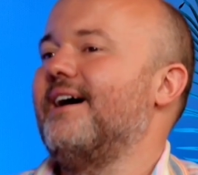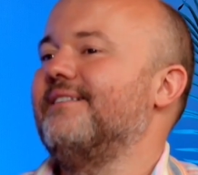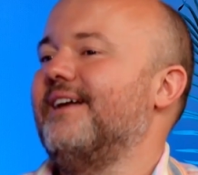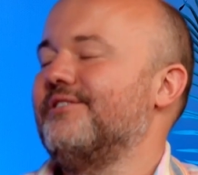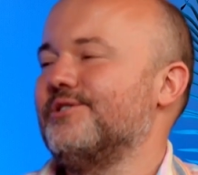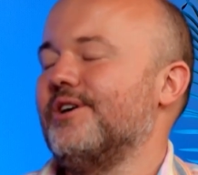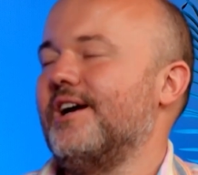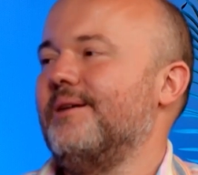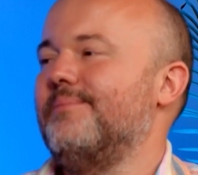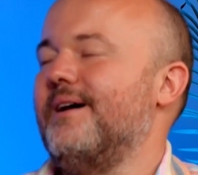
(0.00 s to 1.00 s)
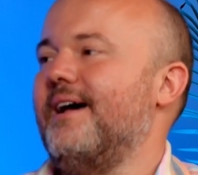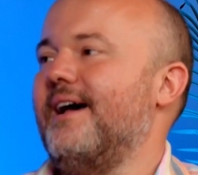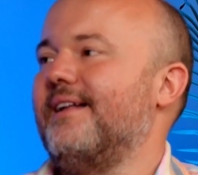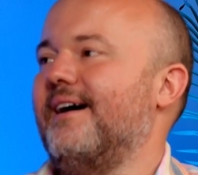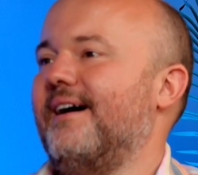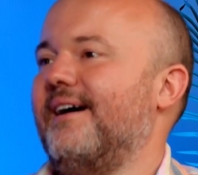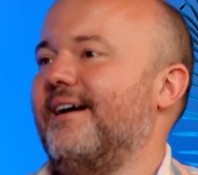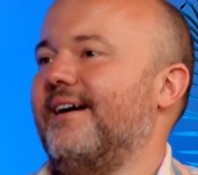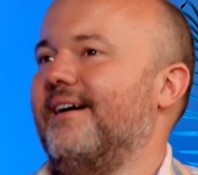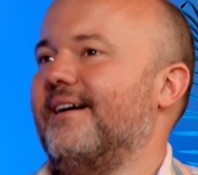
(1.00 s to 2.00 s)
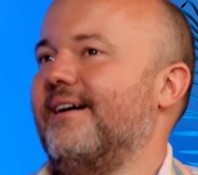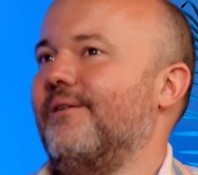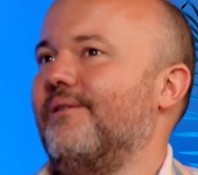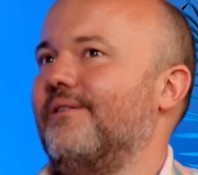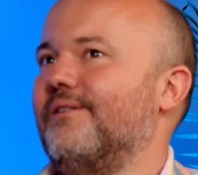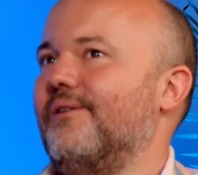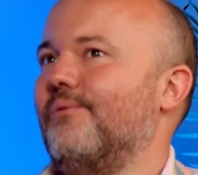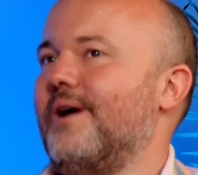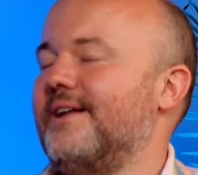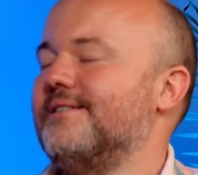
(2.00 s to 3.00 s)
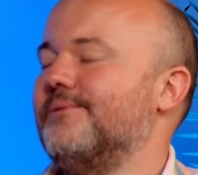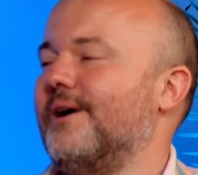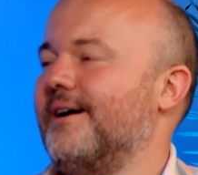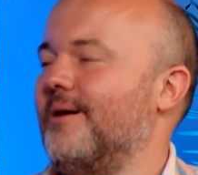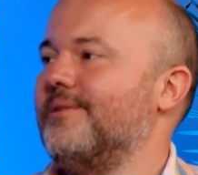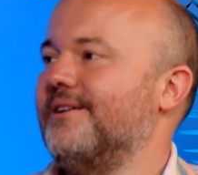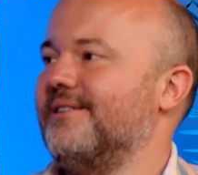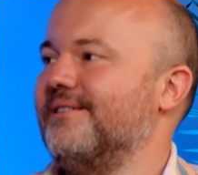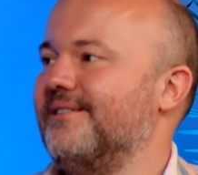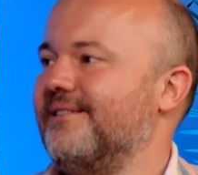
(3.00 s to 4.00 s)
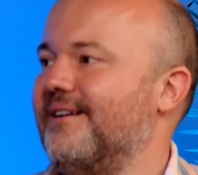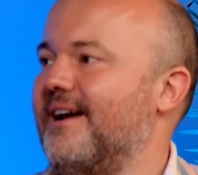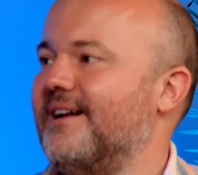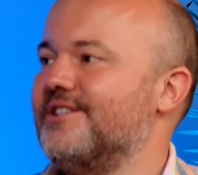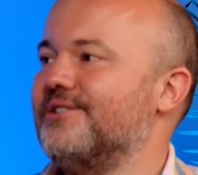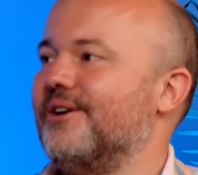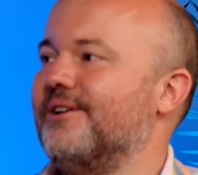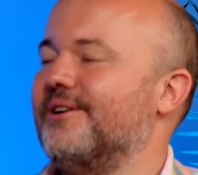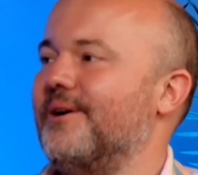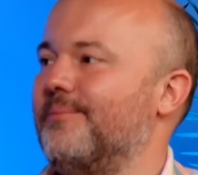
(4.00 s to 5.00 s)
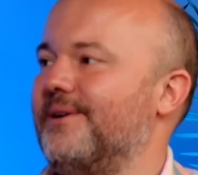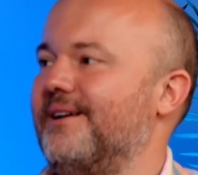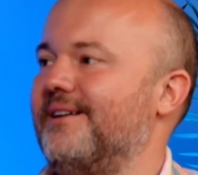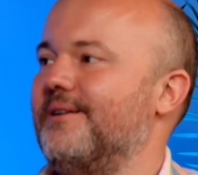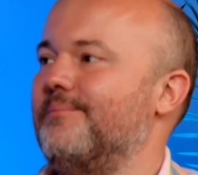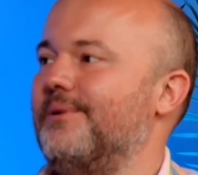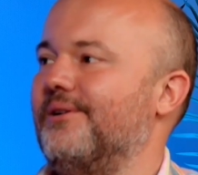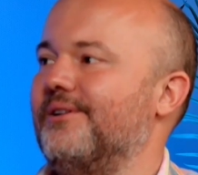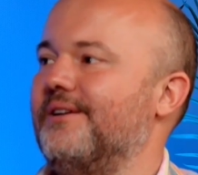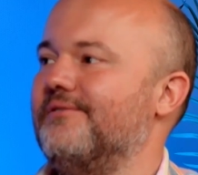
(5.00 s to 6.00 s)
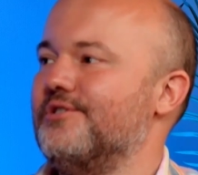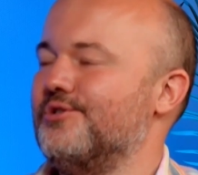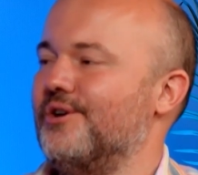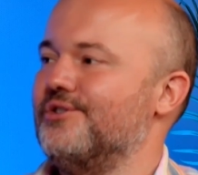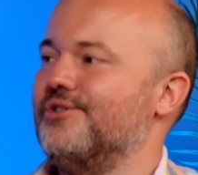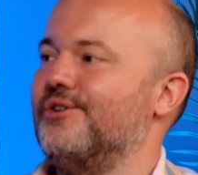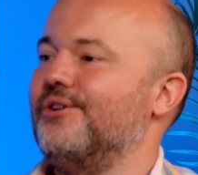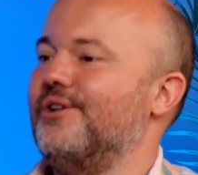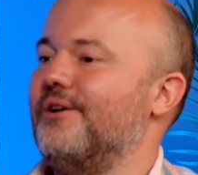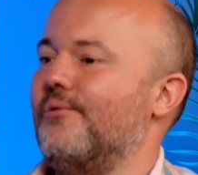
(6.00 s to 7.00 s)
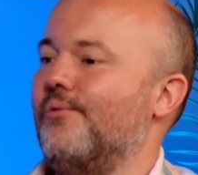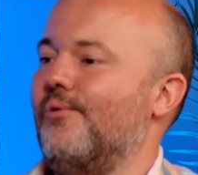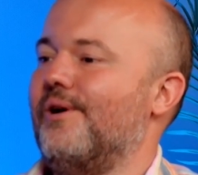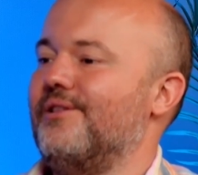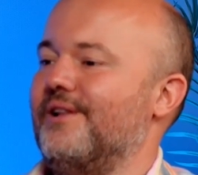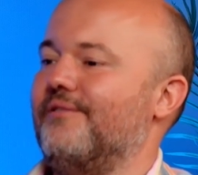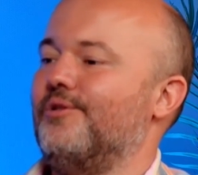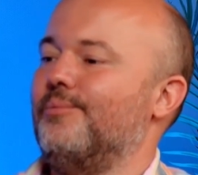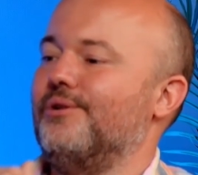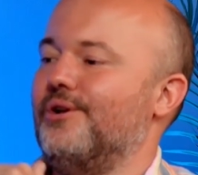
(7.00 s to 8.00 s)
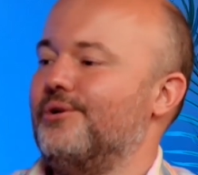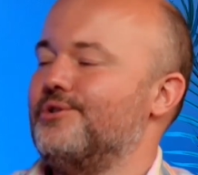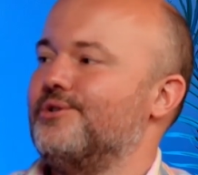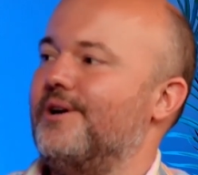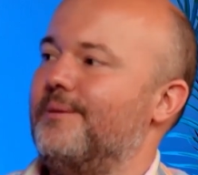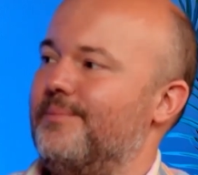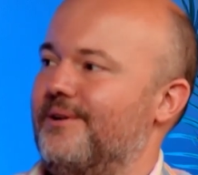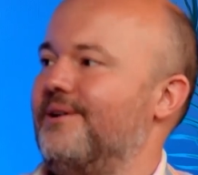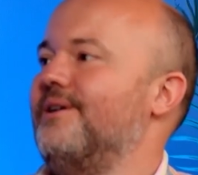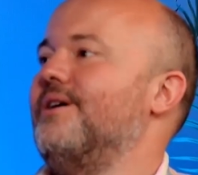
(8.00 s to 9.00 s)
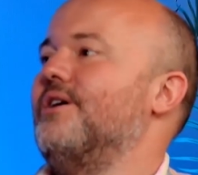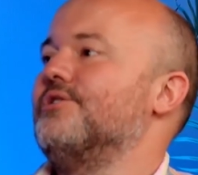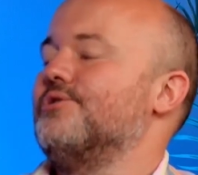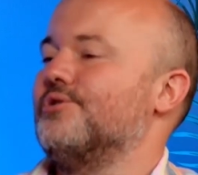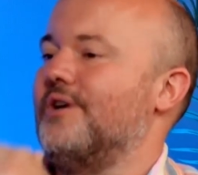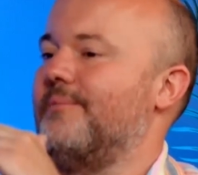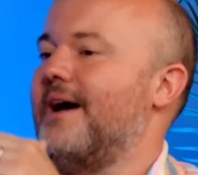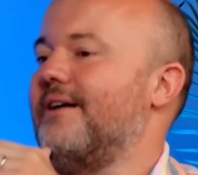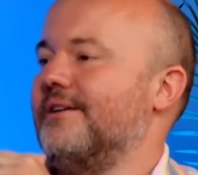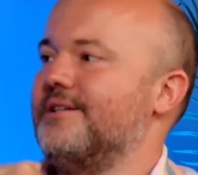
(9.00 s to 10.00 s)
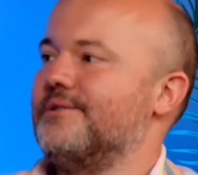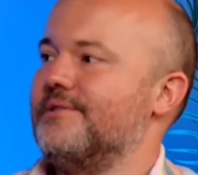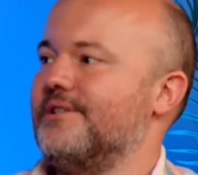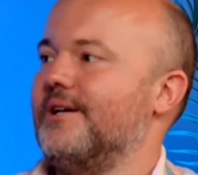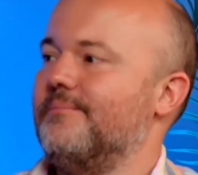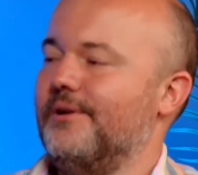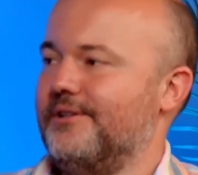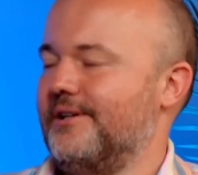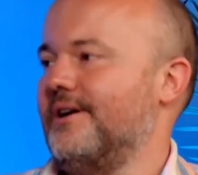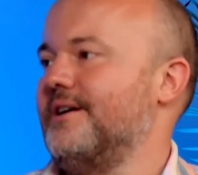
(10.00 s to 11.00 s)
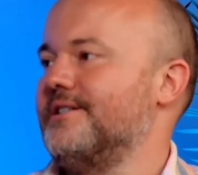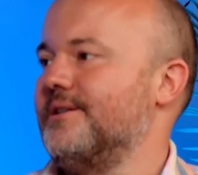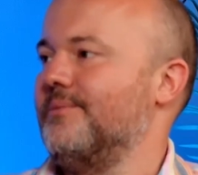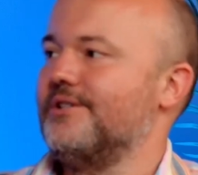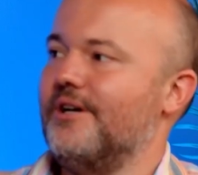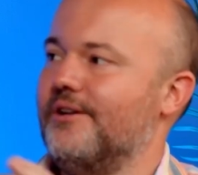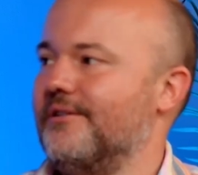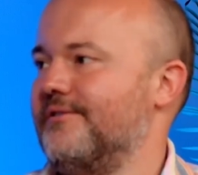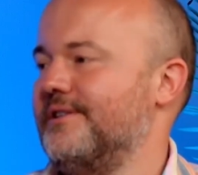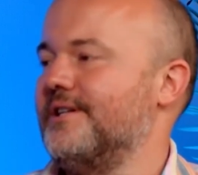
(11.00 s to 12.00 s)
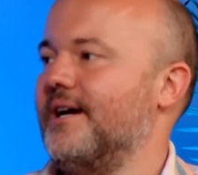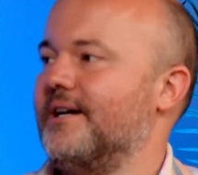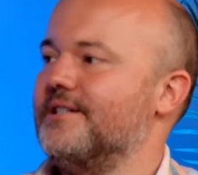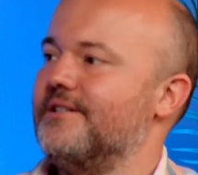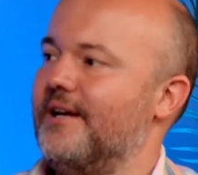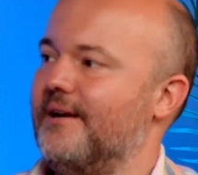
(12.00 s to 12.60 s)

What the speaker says: I left Stripe and I went and did Y Combinator. And I started a company that built infrastructure like one level below Stripe. So Stripe Atlas was like built on us and a bunch of other fintechs.